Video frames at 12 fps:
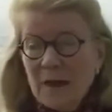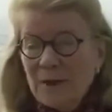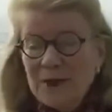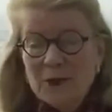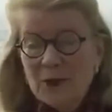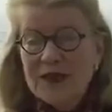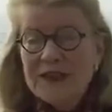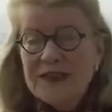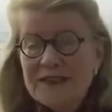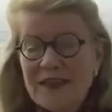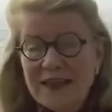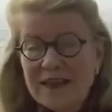But the
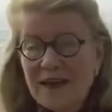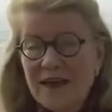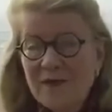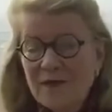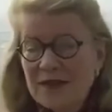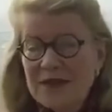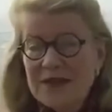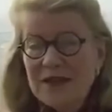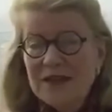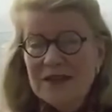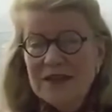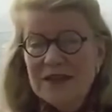reason they come
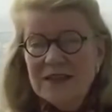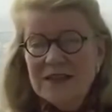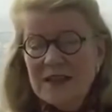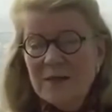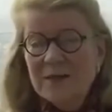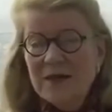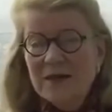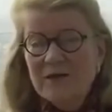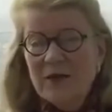is something